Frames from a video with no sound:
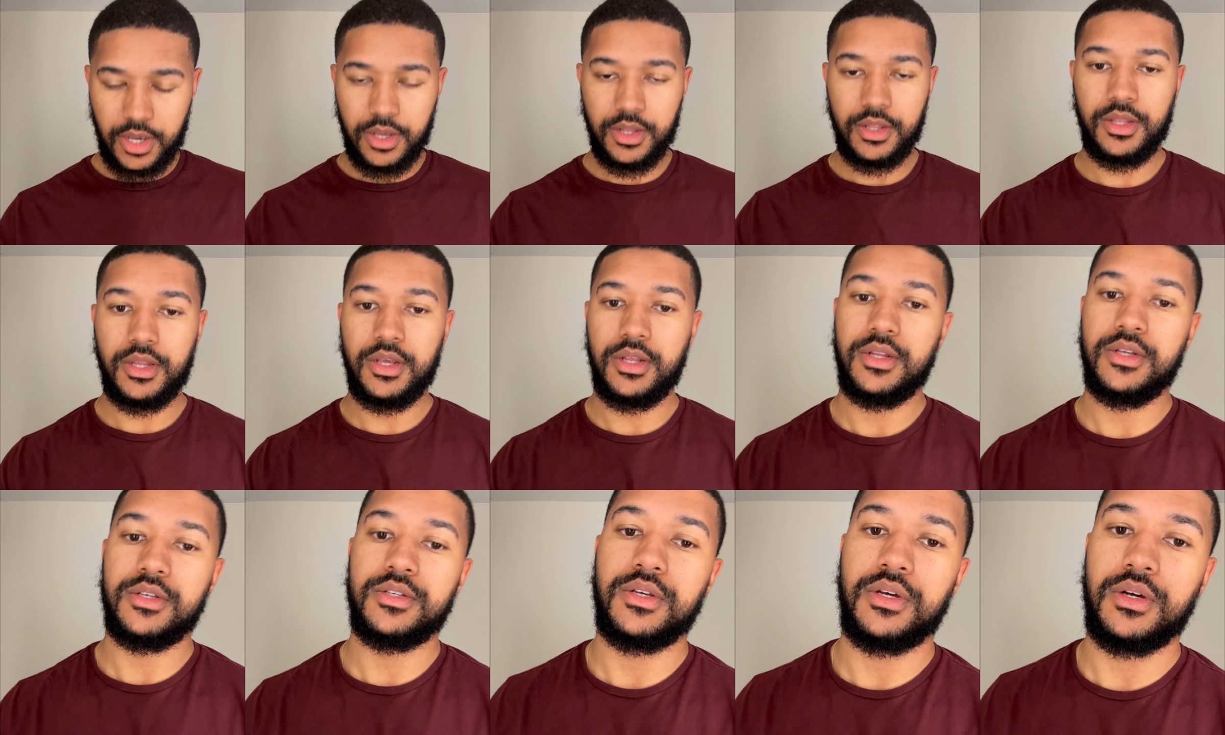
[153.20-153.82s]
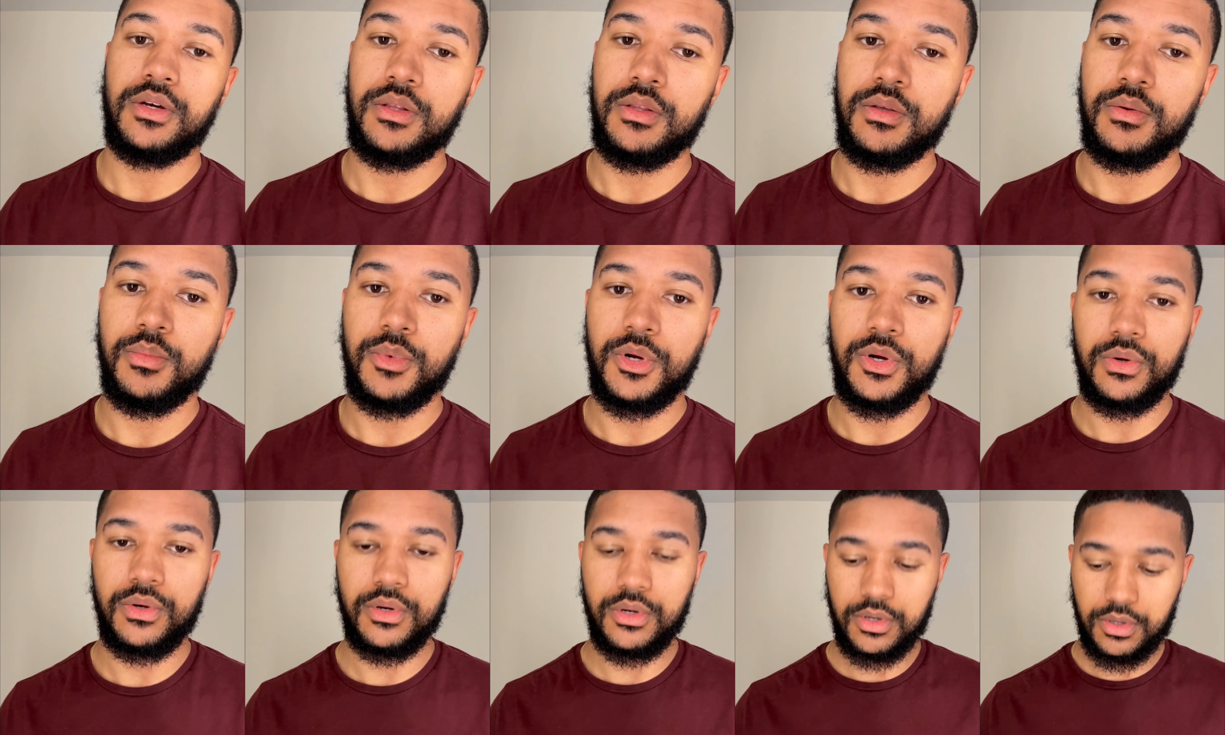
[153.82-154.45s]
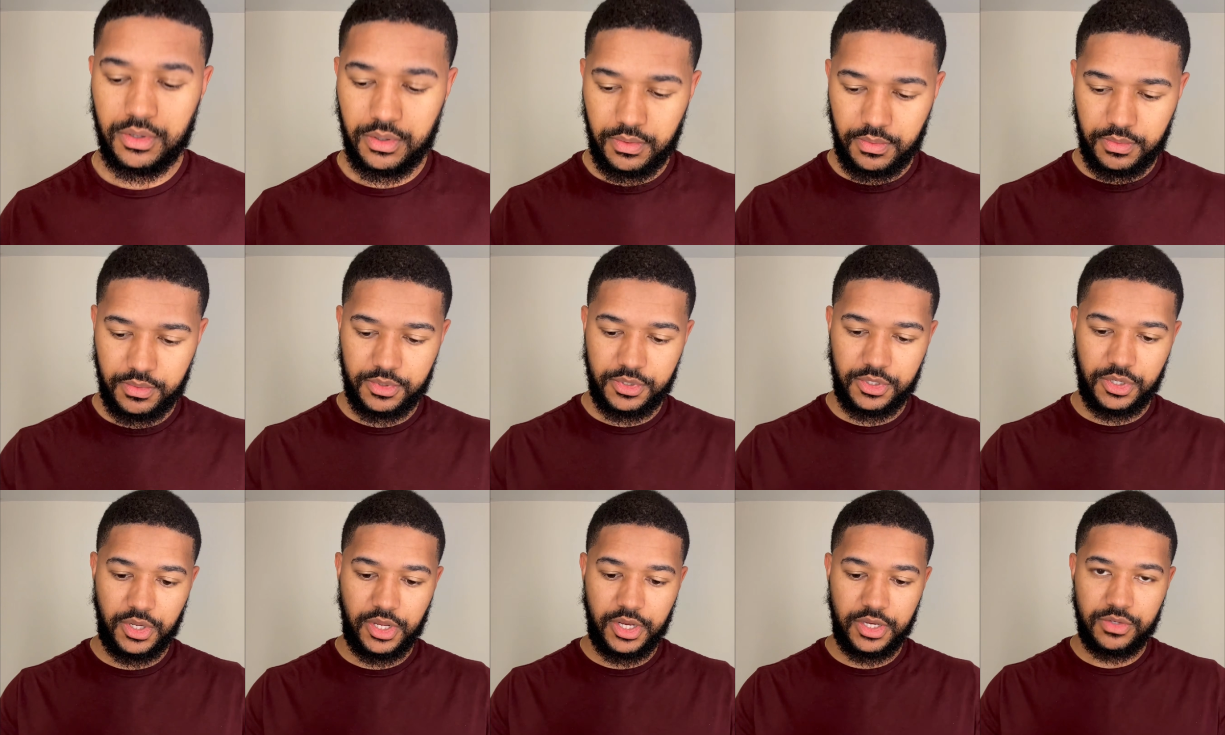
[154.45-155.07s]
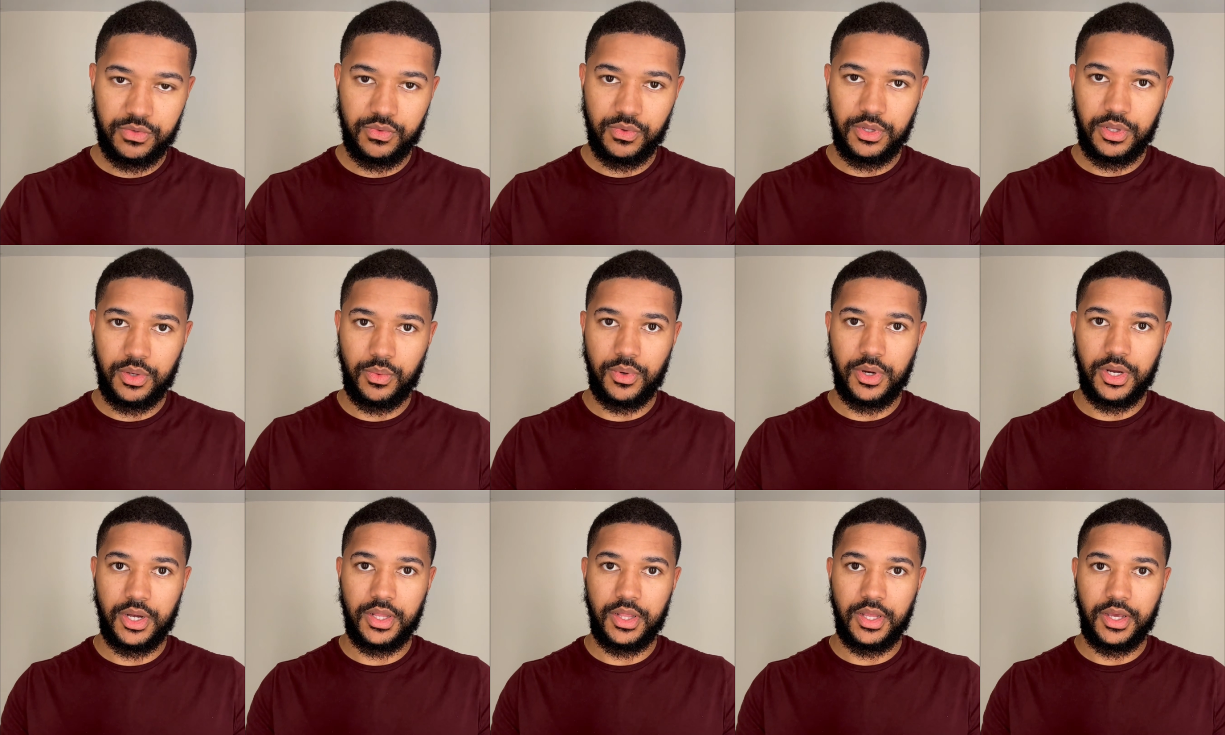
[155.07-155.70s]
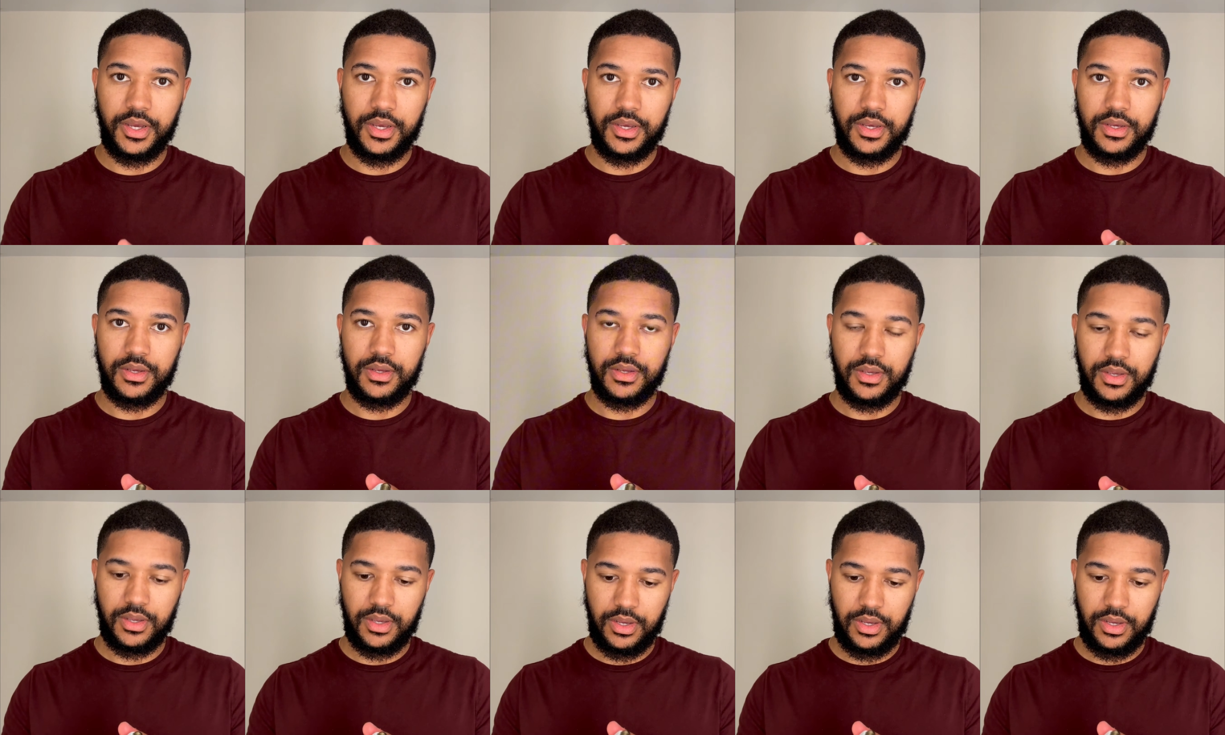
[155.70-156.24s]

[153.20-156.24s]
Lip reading: than this other motor. So that's really why I like it.